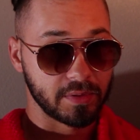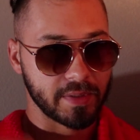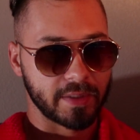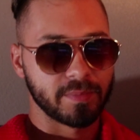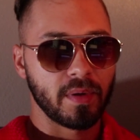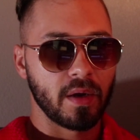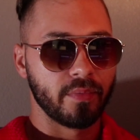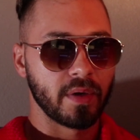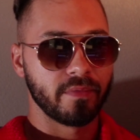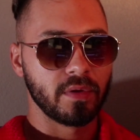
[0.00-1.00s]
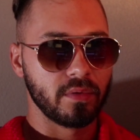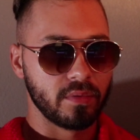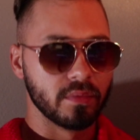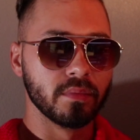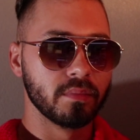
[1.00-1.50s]
exact spot whenever
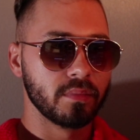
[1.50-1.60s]
you